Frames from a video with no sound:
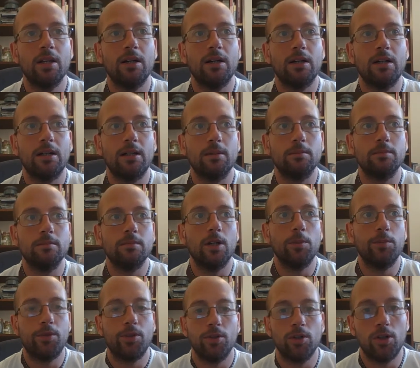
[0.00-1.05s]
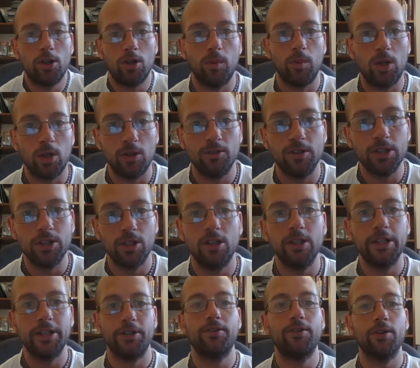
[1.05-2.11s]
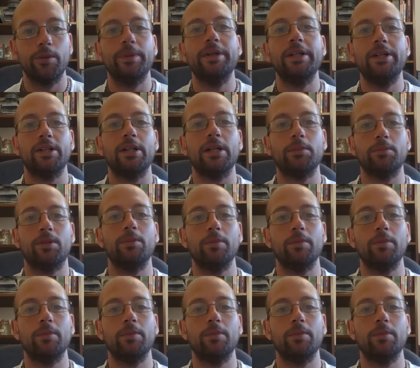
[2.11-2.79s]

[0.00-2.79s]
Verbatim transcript: absorb all the knowledge from Egypt.